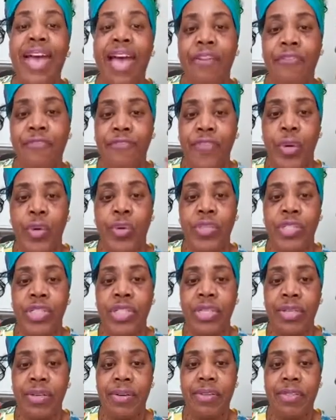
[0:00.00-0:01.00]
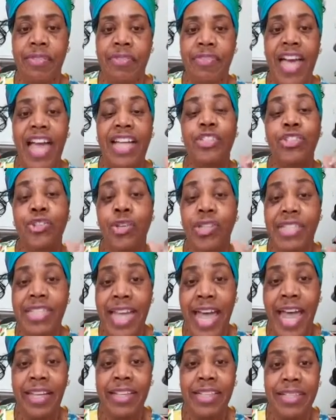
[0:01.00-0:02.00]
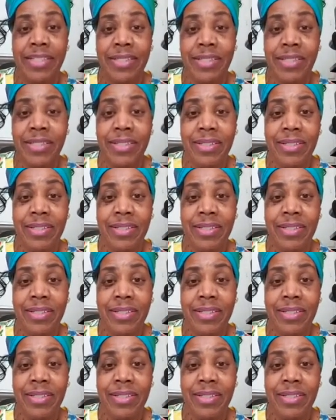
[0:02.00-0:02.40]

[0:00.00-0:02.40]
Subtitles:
effort. That's your talent.